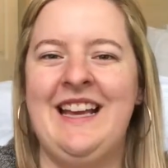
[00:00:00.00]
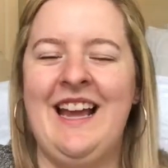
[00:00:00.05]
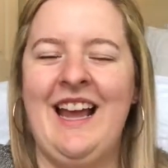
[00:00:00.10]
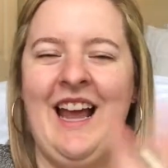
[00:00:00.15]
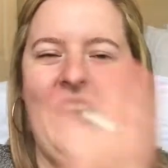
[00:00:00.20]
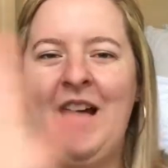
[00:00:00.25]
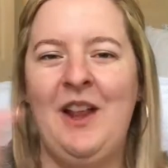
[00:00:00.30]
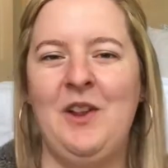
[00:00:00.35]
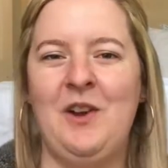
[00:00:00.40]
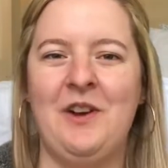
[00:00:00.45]

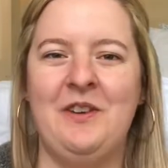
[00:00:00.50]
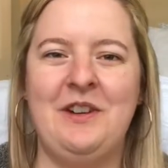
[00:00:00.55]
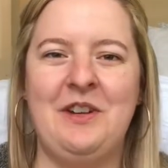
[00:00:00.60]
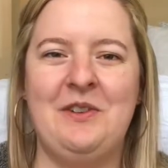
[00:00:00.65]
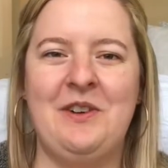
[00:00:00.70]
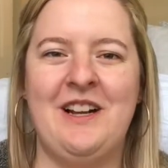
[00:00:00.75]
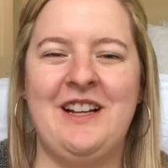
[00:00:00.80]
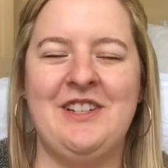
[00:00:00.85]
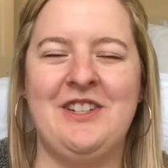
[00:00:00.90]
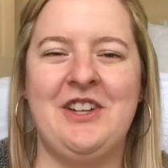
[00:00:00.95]
Hello
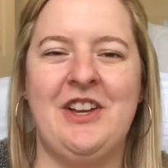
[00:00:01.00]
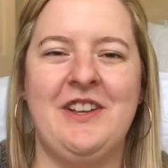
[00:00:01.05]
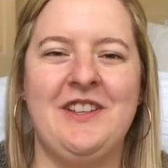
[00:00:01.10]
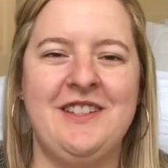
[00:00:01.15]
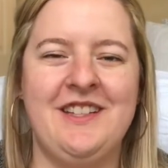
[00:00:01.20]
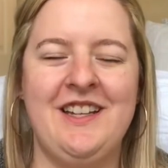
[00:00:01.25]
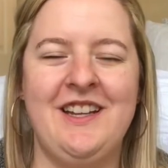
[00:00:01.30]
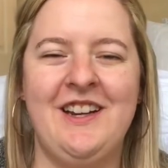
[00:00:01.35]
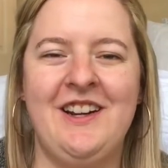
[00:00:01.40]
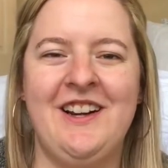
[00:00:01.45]
everyone,
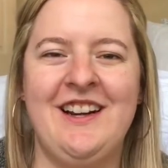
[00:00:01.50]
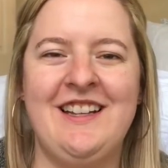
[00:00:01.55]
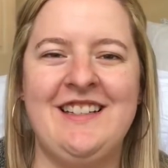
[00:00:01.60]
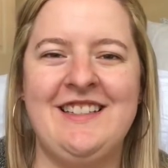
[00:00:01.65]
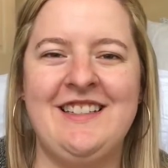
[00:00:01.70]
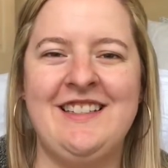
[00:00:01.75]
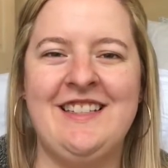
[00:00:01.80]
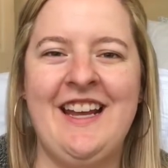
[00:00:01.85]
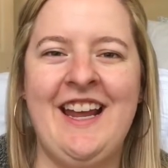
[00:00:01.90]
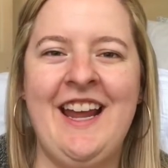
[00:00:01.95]
Chelsea here, and
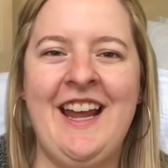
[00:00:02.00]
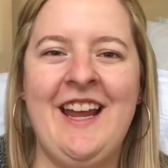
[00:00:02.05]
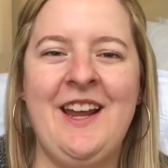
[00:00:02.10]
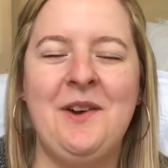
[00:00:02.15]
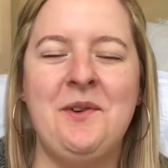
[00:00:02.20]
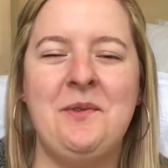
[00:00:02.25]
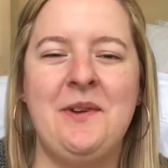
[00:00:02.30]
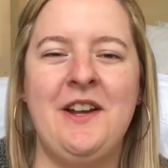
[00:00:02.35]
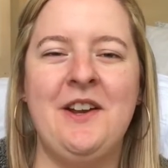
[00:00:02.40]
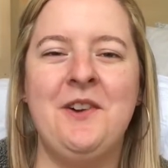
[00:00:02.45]
today
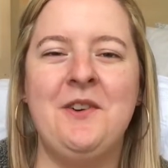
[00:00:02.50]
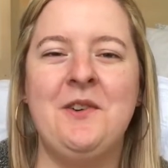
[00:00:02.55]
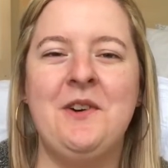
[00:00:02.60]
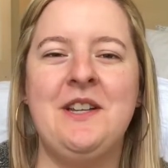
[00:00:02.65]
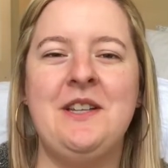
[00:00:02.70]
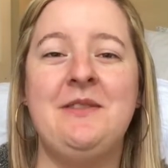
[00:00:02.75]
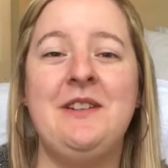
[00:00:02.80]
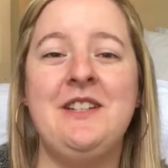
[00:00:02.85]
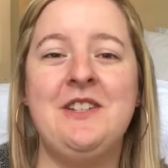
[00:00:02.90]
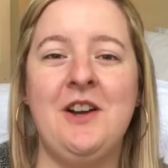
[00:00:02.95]
we are going
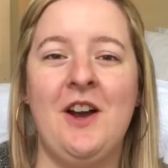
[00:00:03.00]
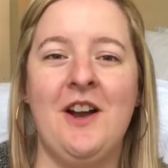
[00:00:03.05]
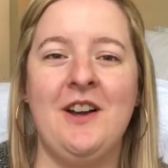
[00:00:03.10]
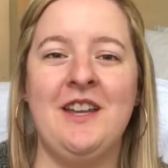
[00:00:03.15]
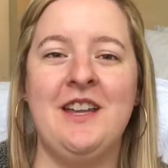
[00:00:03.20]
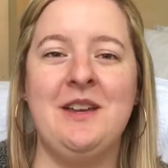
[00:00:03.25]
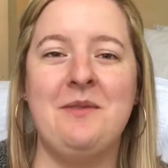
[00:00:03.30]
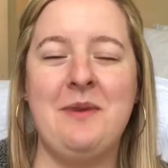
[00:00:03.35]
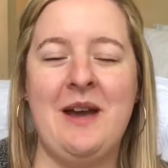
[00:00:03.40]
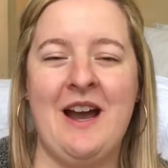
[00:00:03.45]
to be
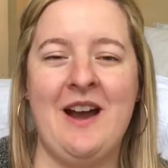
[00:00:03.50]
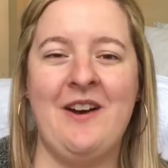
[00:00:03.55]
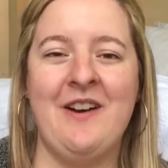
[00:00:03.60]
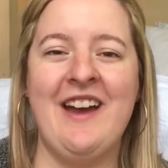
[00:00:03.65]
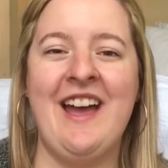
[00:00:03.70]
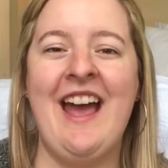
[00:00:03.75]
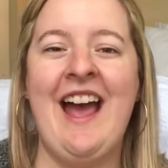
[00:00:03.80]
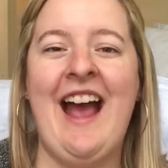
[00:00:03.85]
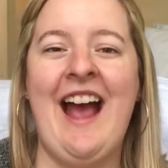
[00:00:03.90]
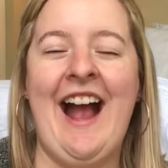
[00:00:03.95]
talking about
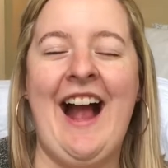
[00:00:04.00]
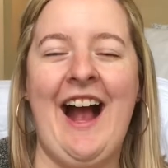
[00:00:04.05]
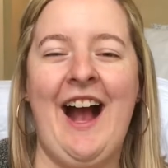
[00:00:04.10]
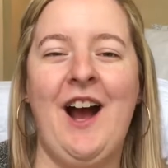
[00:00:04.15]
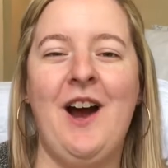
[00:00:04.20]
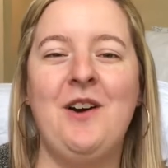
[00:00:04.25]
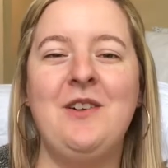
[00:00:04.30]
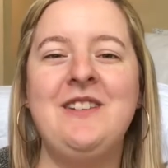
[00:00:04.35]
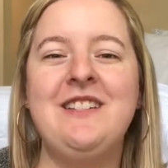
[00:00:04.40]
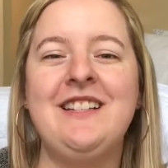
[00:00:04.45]

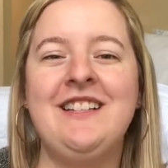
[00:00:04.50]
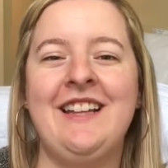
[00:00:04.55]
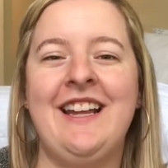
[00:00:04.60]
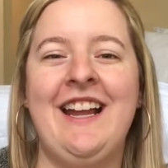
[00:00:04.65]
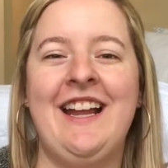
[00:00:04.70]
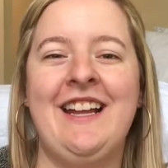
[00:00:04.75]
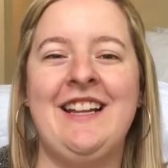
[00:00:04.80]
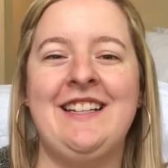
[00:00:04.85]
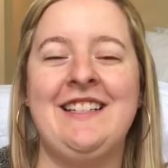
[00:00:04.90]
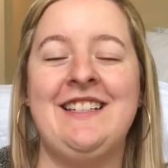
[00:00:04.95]
how to
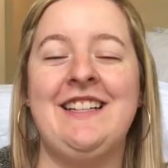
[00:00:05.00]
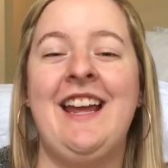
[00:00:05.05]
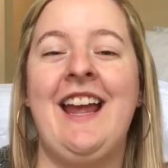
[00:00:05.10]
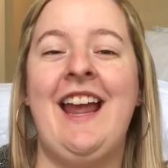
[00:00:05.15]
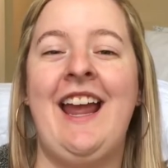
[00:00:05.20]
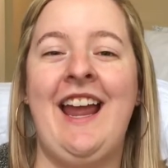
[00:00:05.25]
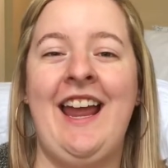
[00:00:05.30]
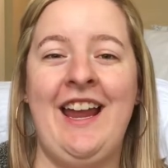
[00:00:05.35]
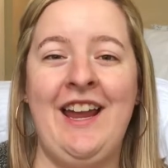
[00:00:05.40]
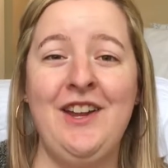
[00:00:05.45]
land
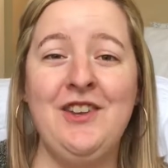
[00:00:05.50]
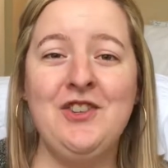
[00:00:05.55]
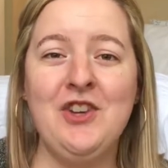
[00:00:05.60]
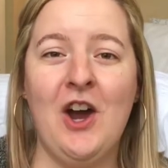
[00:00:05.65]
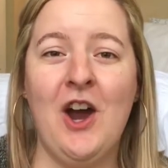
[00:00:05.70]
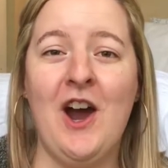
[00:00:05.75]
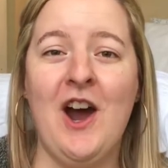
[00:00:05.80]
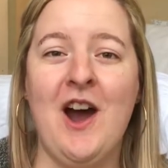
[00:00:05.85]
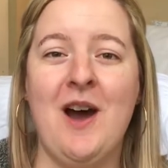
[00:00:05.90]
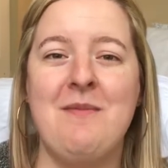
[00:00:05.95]
a
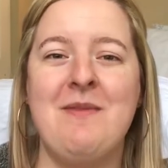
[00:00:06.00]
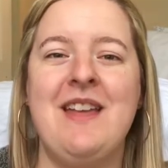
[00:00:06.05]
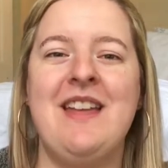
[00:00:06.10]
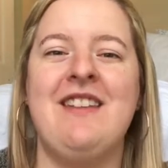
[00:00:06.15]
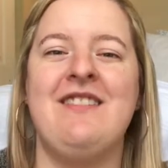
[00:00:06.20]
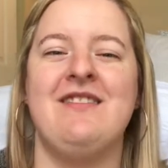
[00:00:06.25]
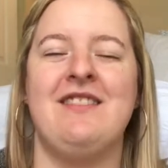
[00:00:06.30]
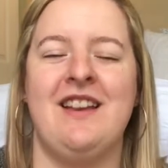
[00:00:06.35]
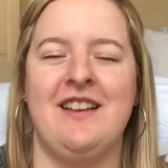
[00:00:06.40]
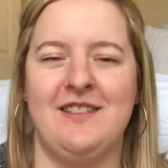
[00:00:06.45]
job
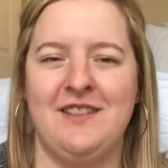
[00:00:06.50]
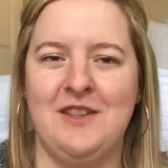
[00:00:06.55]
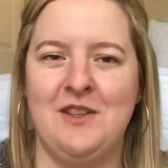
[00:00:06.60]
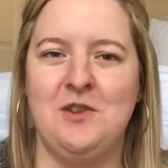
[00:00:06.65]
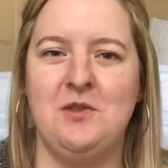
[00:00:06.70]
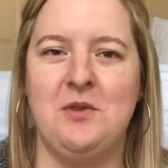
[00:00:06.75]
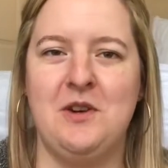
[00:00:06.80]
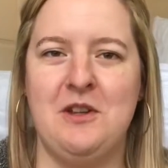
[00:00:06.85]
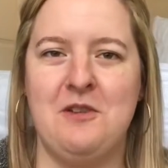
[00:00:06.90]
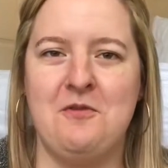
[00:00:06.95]
in less than
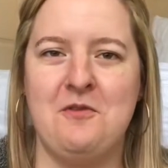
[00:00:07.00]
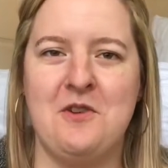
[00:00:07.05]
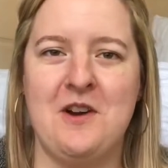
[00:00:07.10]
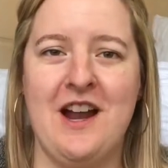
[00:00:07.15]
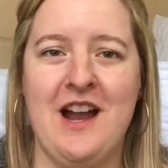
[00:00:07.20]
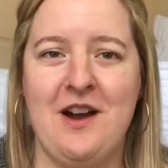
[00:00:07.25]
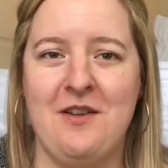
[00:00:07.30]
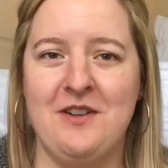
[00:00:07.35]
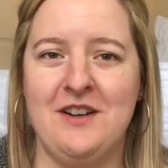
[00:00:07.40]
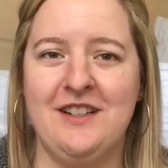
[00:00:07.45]
24
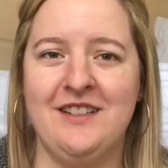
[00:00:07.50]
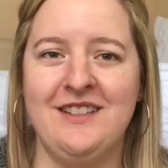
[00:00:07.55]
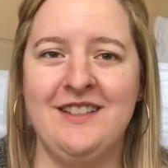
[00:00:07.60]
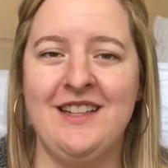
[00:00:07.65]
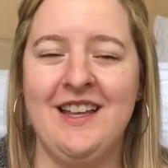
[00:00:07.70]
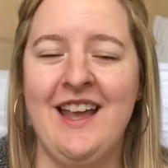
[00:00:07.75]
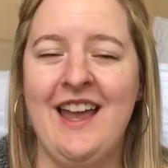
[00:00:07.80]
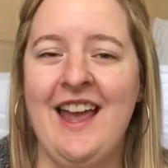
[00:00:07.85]
hours.